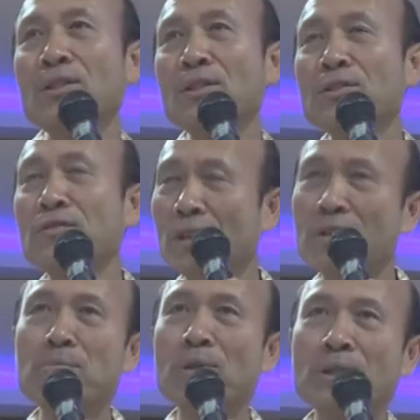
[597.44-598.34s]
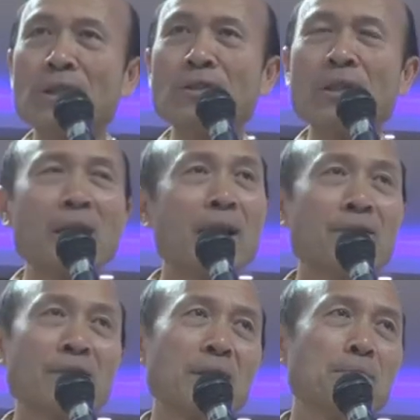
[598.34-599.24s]
You know, it's very important. Your
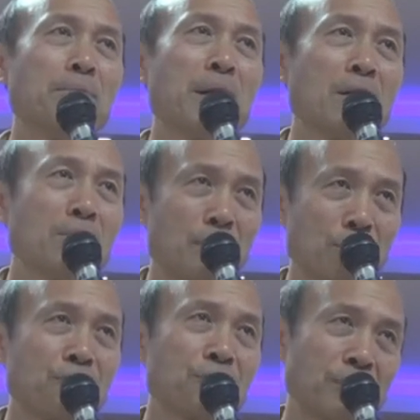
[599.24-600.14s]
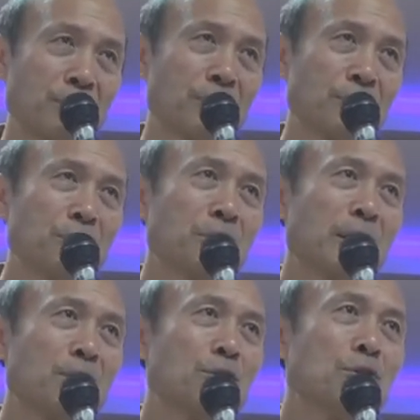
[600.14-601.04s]
life can bear much fruit. You
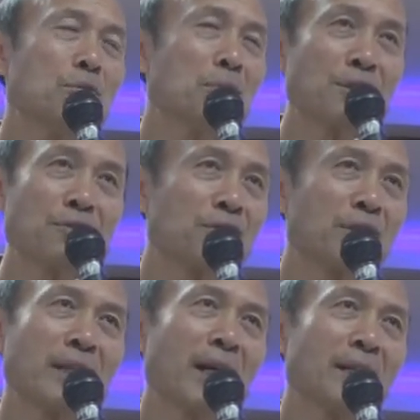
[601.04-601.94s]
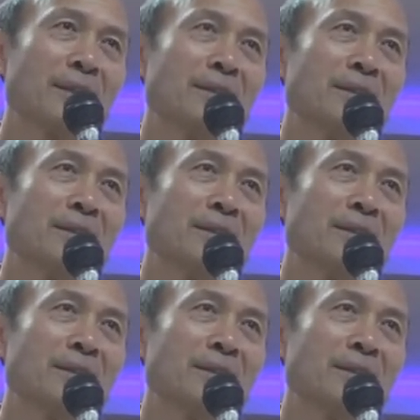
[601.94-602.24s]
can do much for God.